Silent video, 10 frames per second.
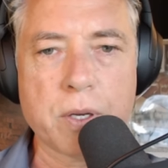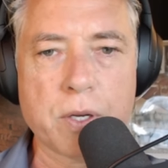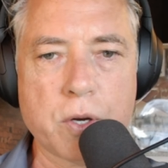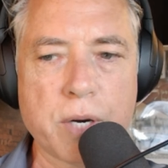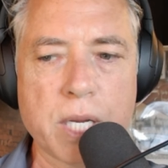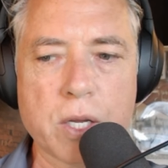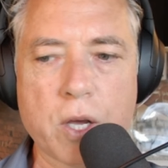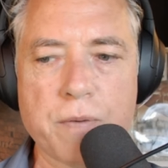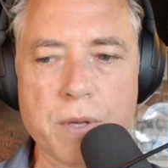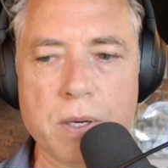during
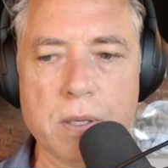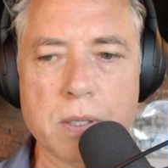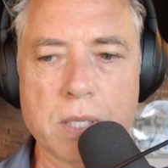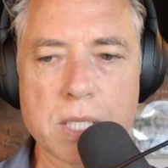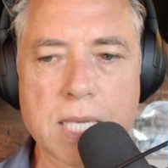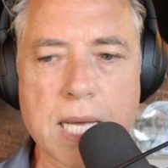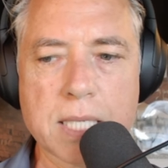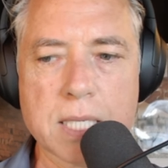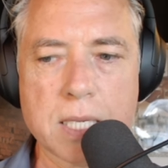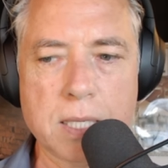COVID. Is
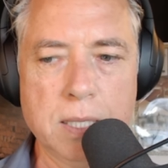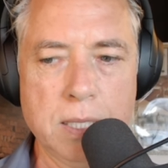that...